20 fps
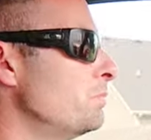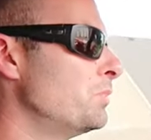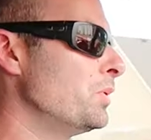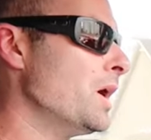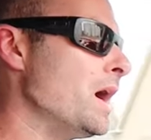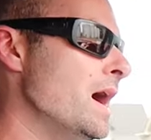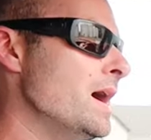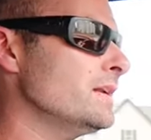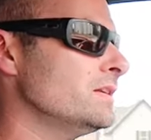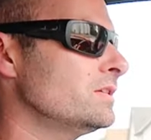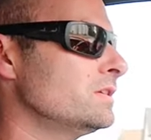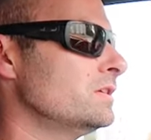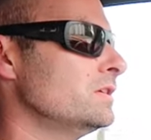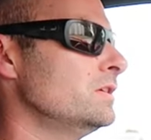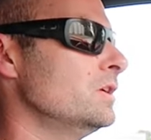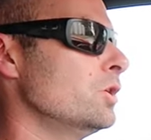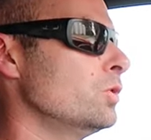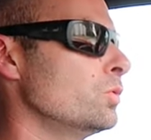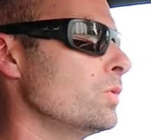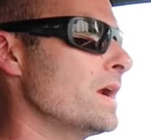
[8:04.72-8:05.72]
but,
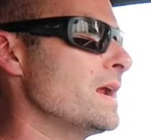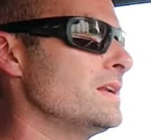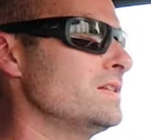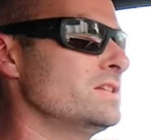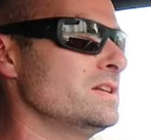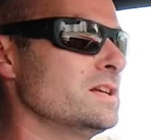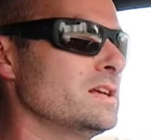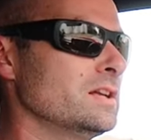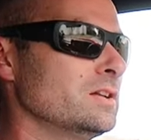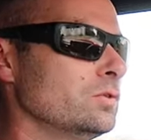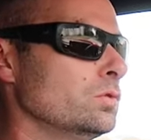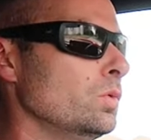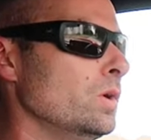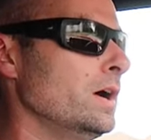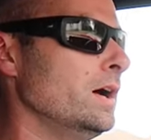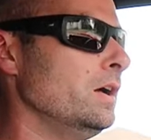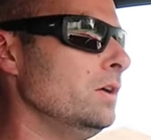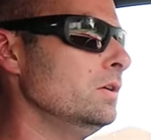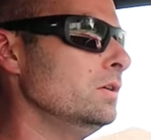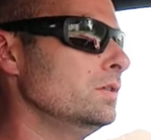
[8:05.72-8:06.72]
you know, racing as
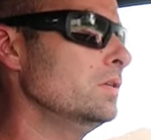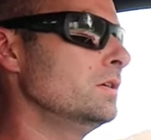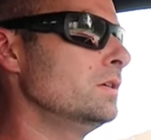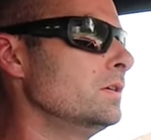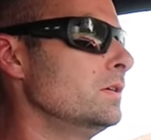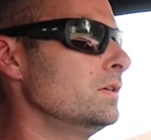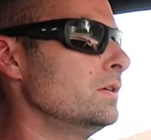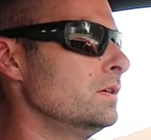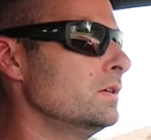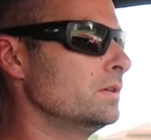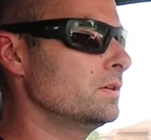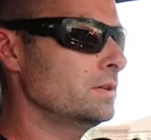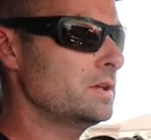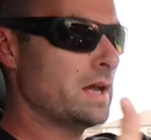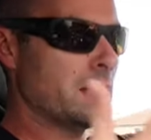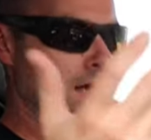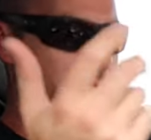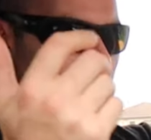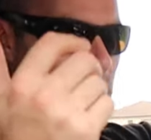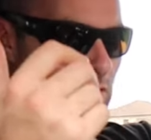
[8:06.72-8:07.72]
well.
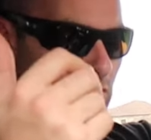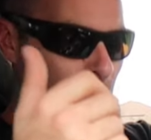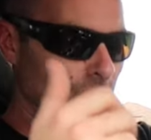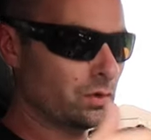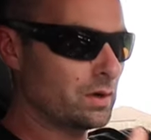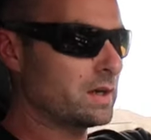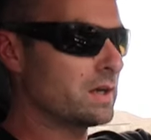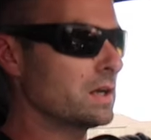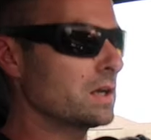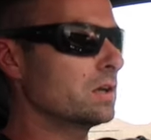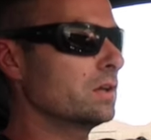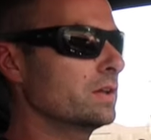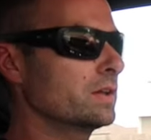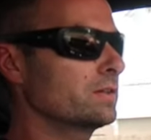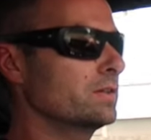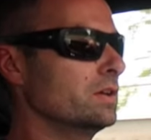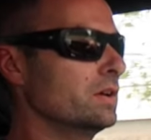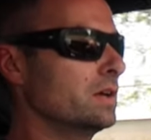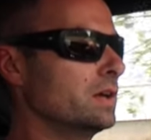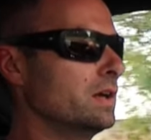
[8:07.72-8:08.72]
Yeah, it just freaking
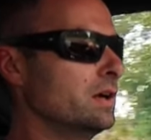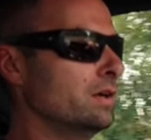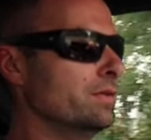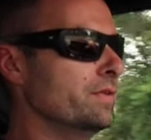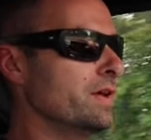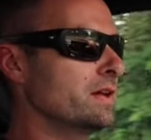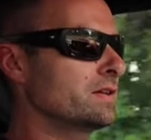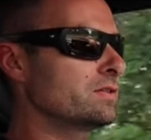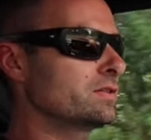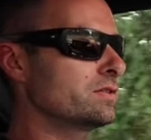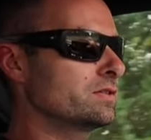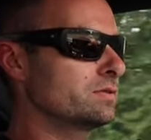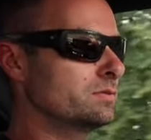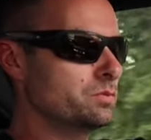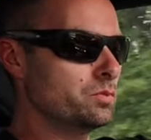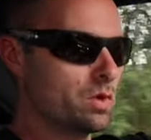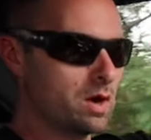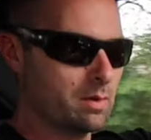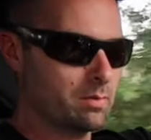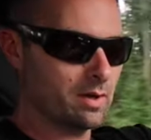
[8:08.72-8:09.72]
clicks into gear. That's
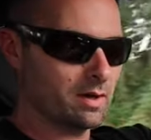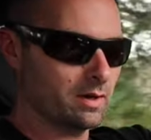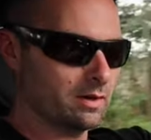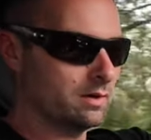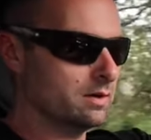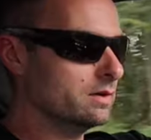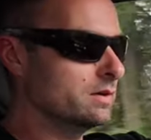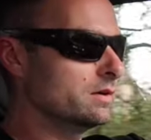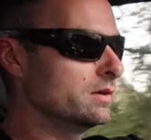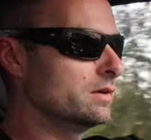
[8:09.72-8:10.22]
way better.